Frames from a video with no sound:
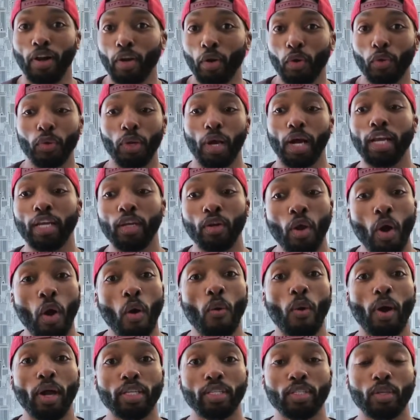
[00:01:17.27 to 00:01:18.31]
I know, I
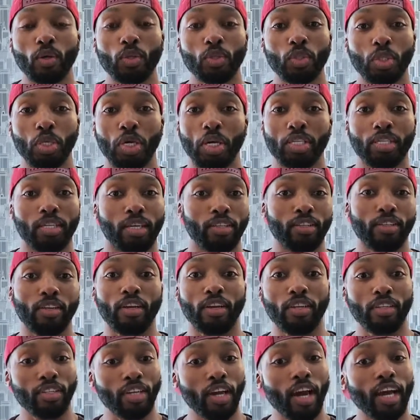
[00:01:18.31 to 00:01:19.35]
know, I told you guys I
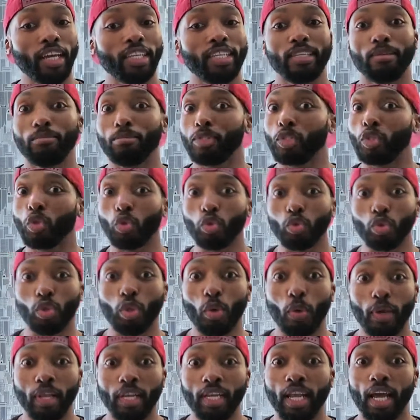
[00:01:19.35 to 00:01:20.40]
started dieting. I'm still
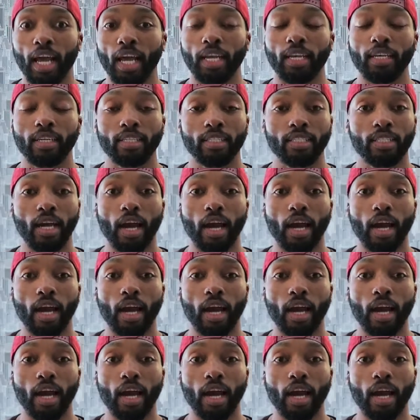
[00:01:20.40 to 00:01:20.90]
doing that.